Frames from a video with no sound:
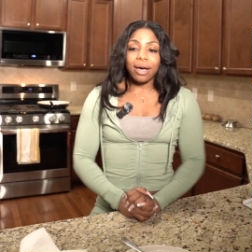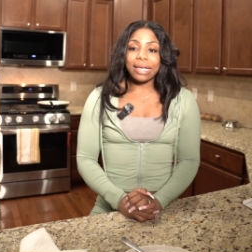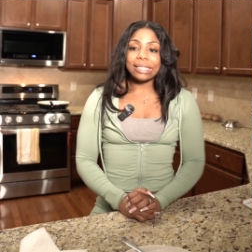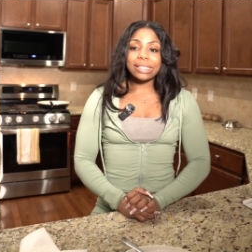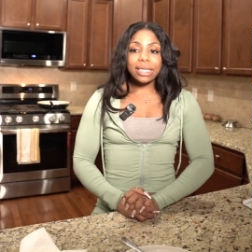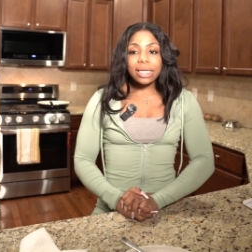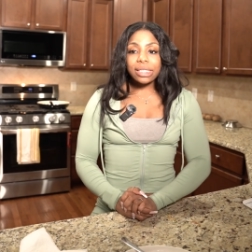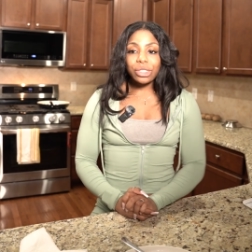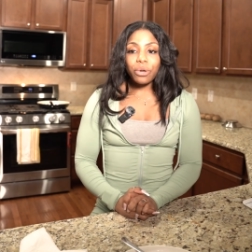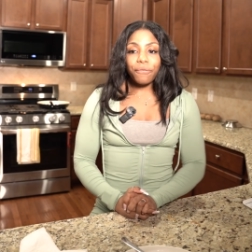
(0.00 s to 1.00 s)
And send
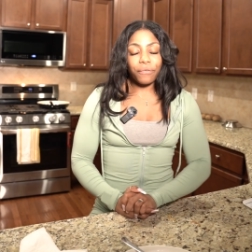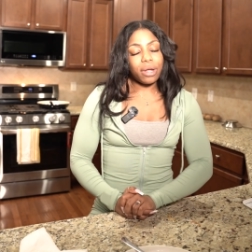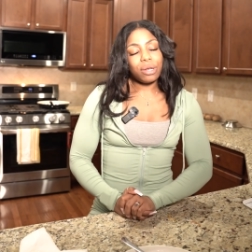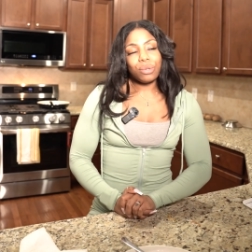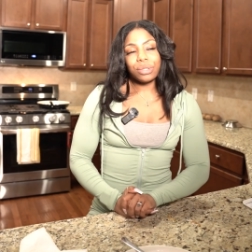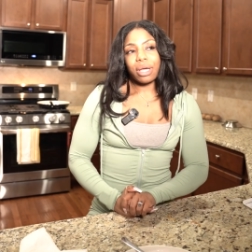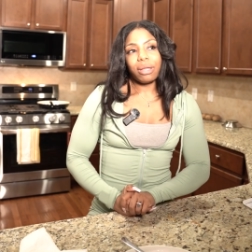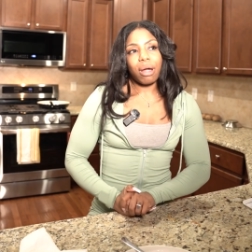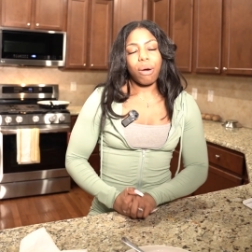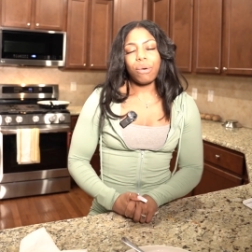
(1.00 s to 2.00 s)
this to a friend who's on
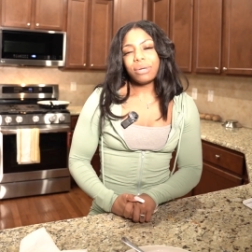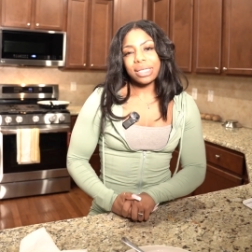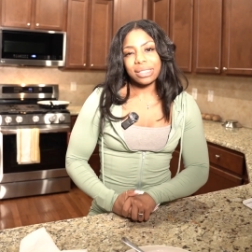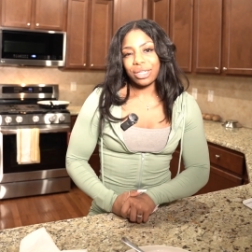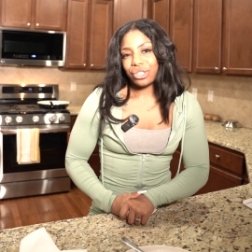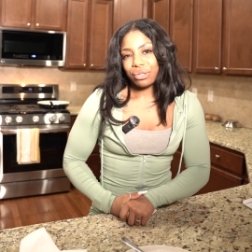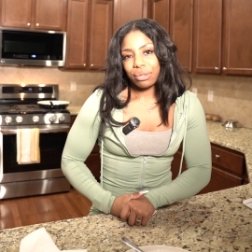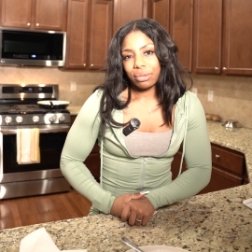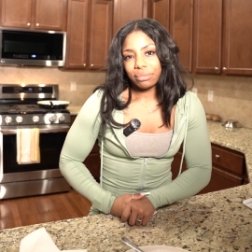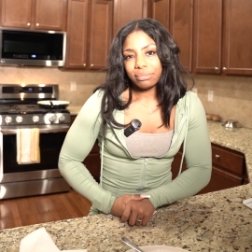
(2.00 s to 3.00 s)
their own
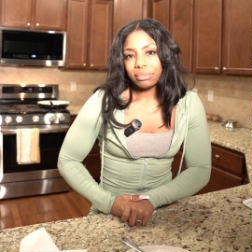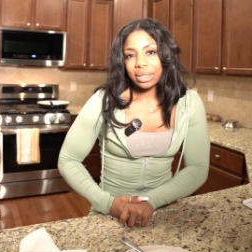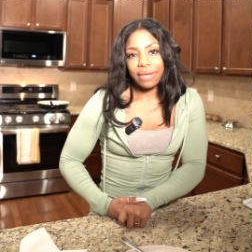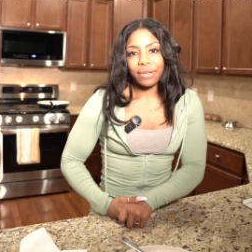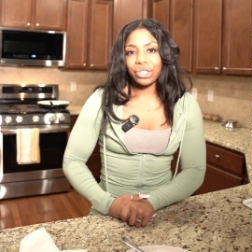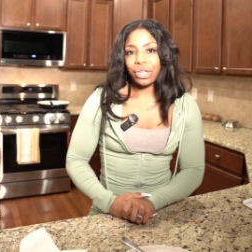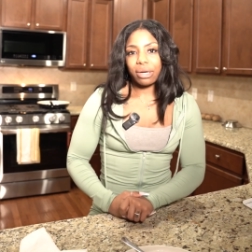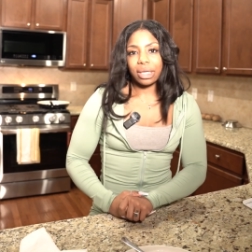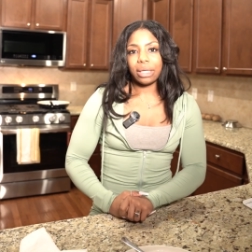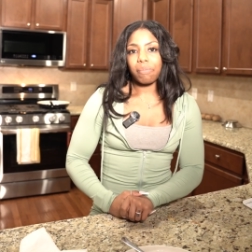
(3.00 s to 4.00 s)
intentional living
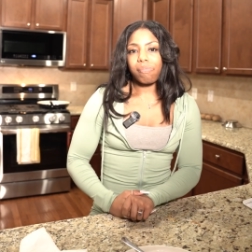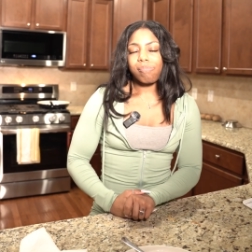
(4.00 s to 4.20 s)
journey.